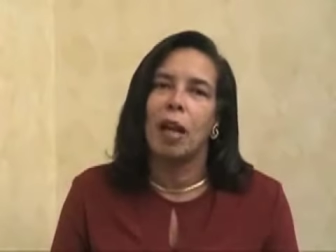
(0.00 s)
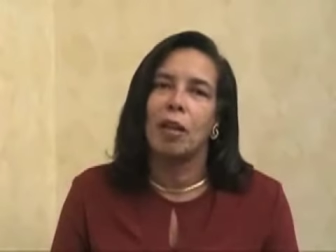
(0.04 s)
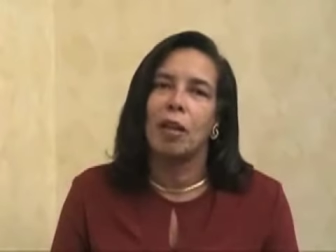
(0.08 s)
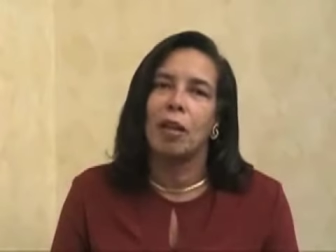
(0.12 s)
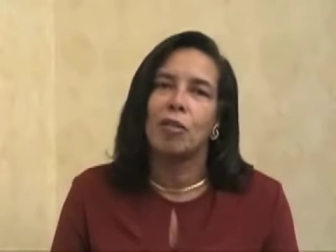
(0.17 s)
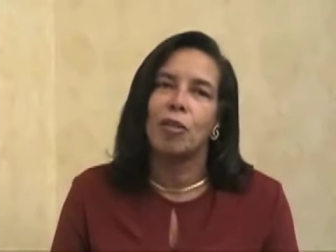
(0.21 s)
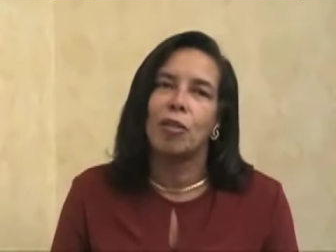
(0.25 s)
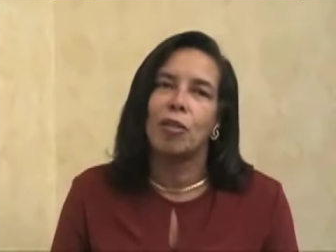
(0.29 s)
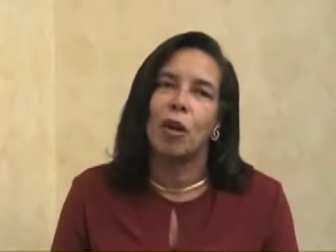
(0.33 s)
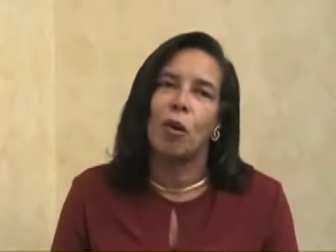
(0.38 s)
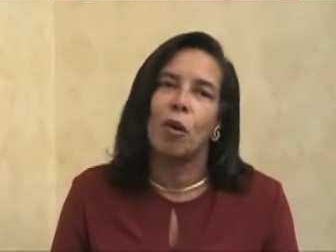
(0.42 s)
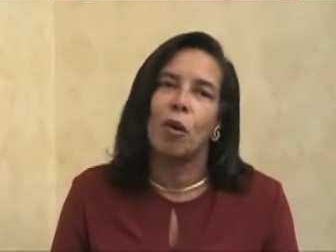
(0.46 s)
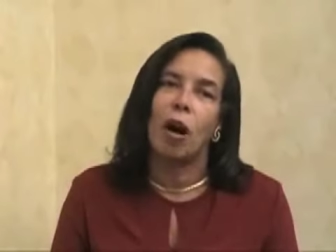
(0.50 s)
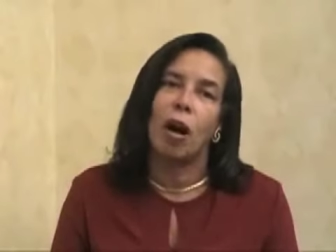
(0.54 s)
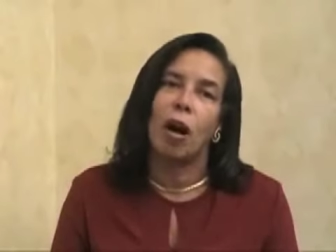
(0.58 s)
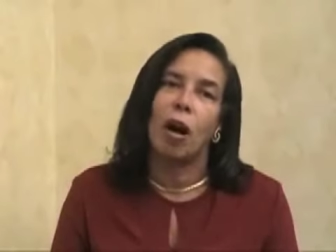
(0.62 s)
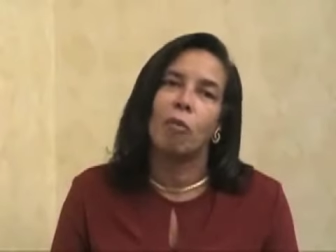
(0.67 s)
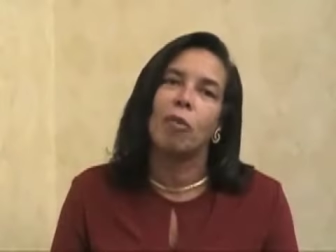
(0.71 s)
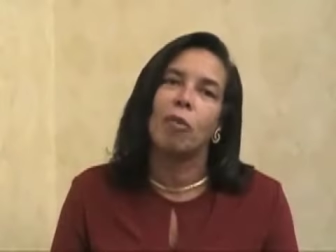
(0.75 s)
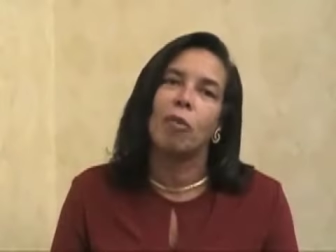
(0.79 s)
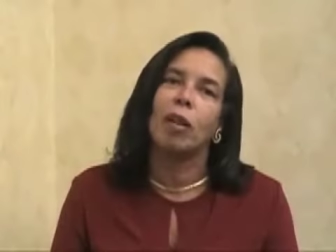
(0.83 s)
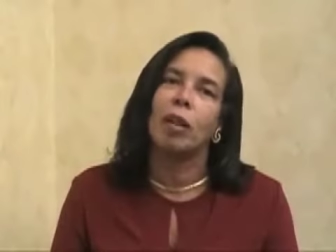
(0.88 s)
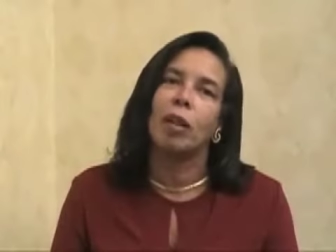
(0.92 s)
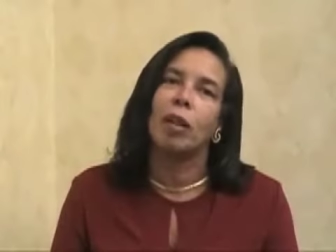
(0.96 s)
And so I
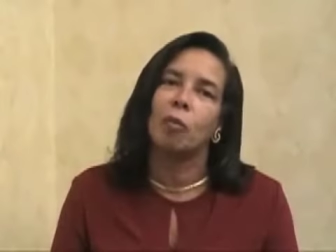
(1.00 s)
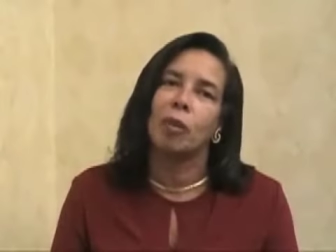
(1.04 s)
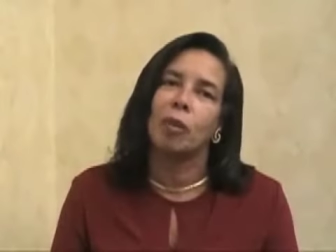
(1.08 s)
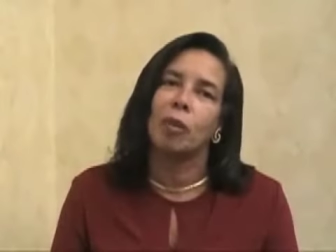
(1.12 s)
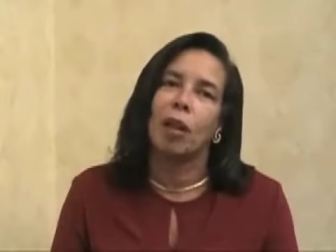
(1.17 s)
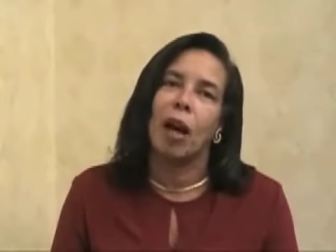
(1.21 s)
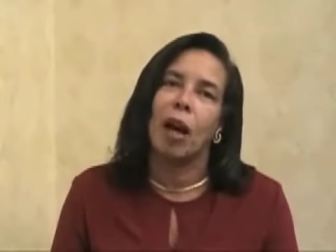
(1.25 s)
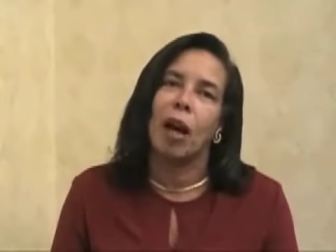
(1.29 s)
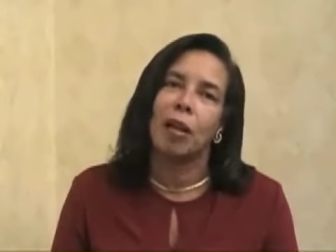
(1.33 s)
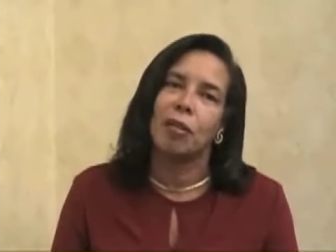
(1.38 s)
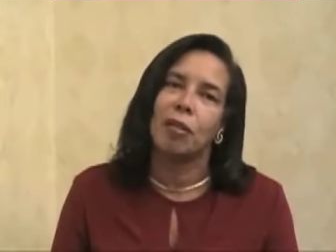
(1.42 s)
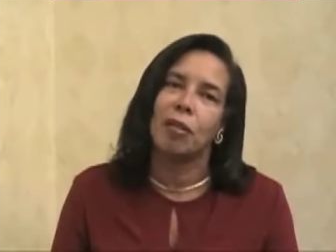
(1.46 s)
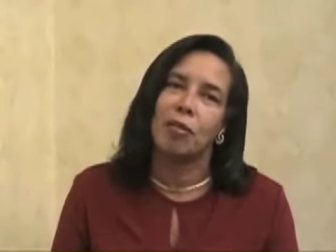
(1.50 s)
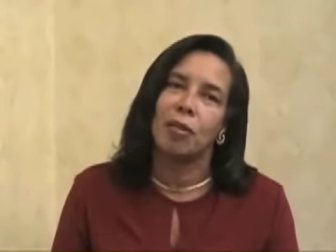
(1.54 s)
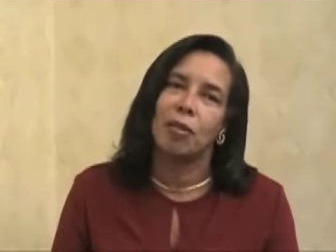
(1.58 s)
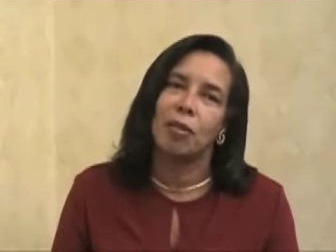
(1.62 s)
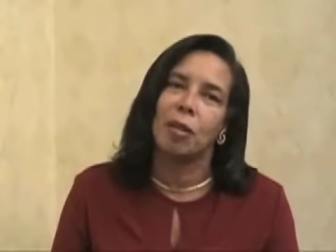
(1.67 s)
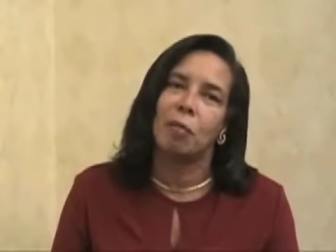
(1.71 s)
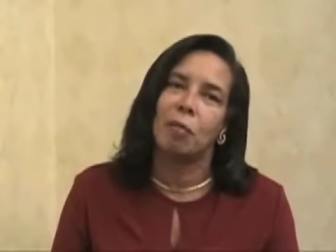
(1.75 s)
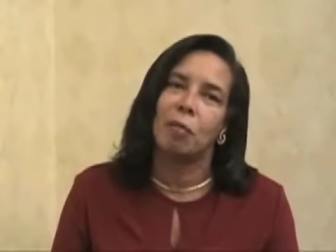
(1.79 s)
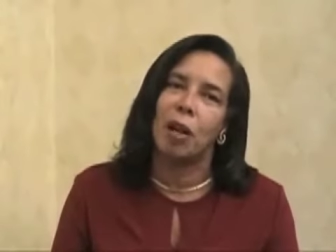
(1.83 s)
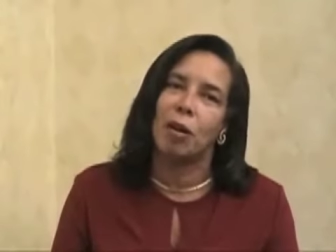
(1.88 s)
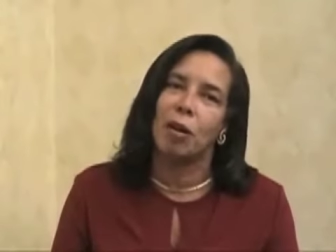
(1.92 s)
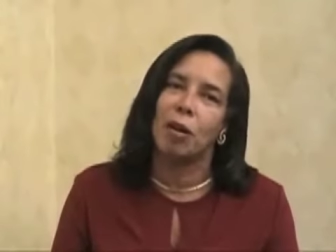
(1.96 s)
really would like to
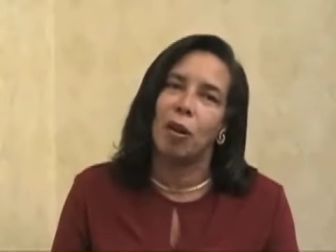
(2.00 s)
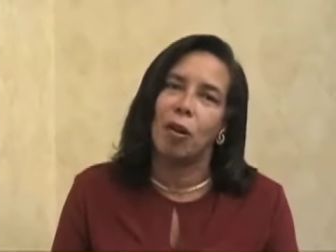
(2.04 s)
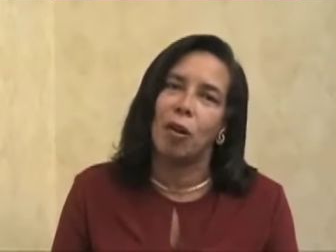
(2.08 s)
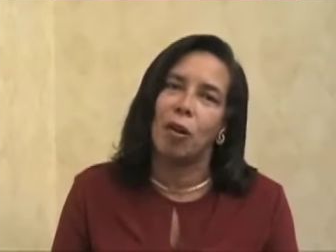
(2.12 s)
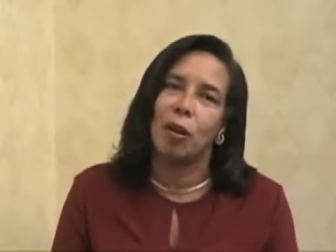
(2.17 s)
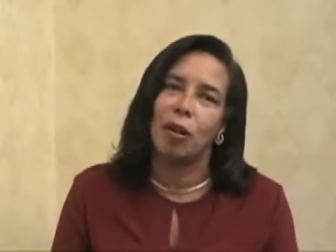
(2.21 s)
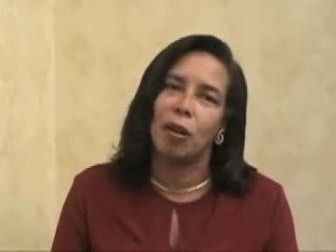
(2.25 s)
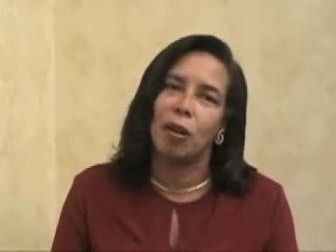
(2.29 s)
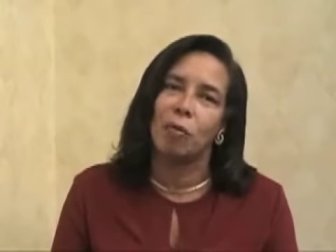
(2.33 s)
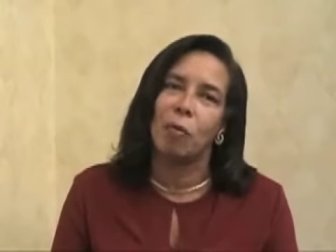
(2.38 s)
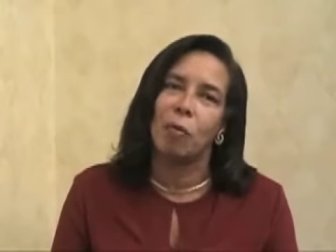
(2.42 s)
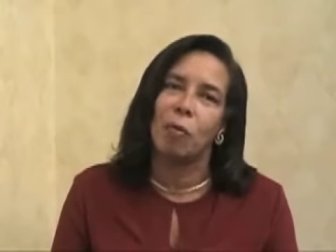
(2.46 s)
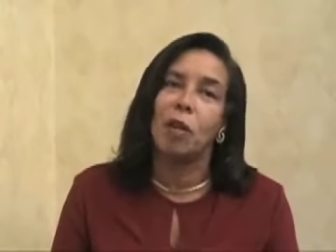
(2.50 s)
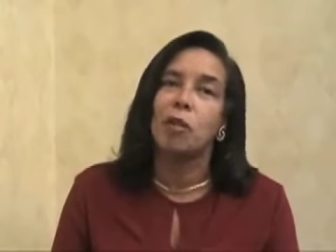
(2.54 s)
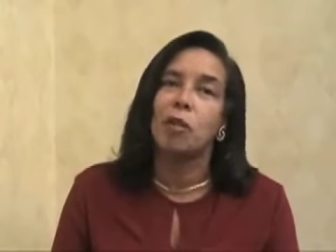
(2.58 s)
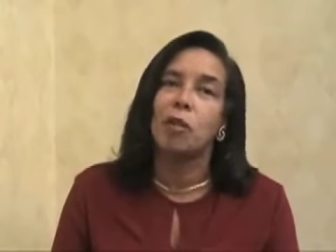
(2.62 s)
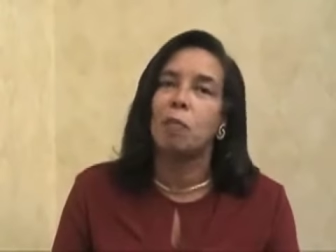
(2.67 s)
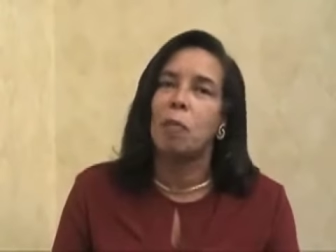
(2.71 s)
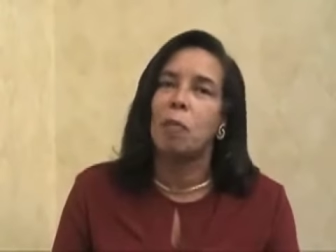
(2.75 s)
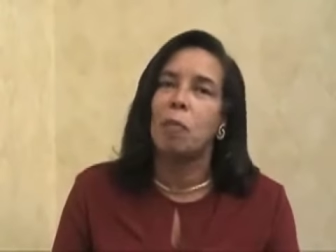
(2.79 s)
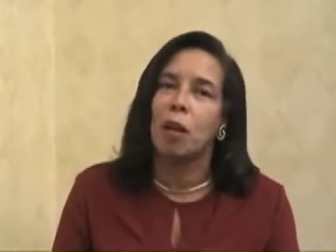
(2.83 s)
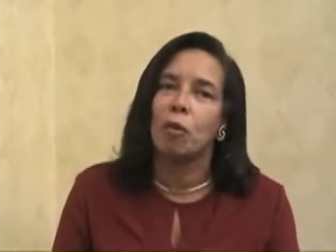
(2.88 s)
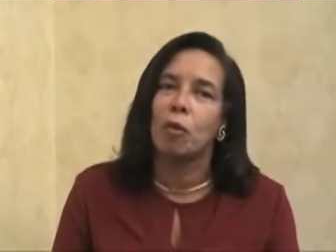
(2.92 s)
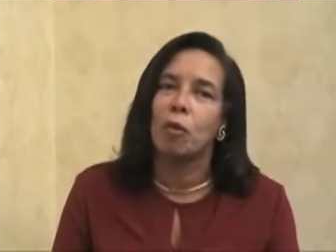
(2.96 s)
see minorities much
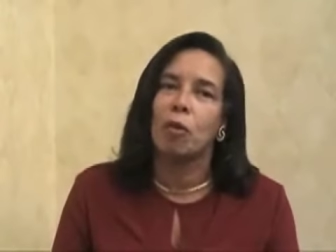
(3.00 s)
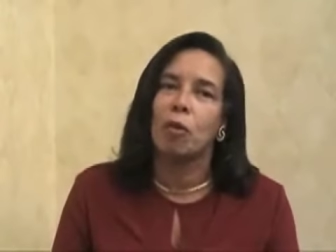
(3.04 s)
better